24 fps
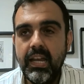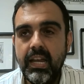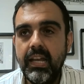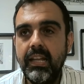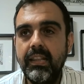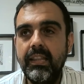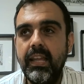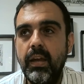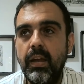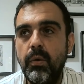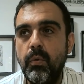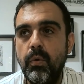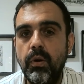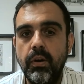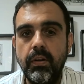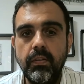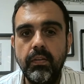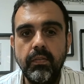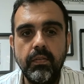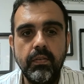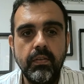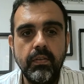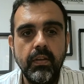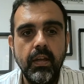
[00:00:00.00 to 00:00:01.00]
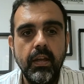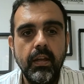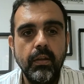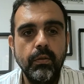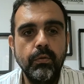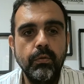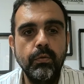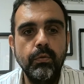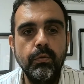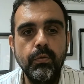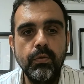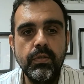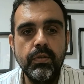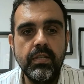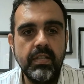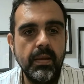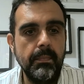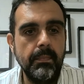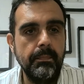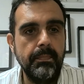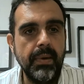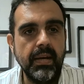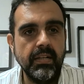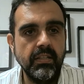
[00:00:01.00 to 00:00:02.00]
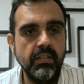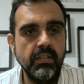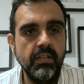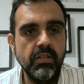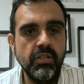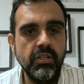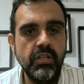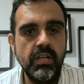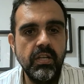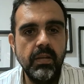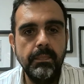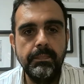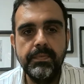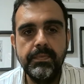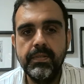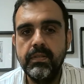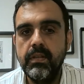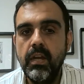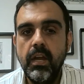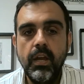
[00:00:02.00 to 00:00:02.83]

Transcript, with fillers: They want to do some partnerships